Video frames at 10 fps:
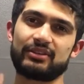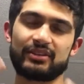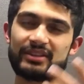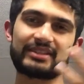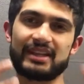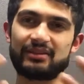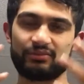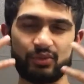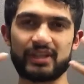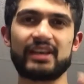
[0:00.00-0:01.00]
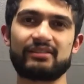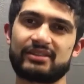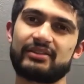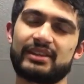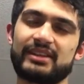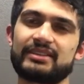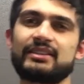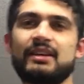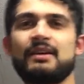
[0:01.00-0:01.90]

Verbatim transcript: or to understand what character really is.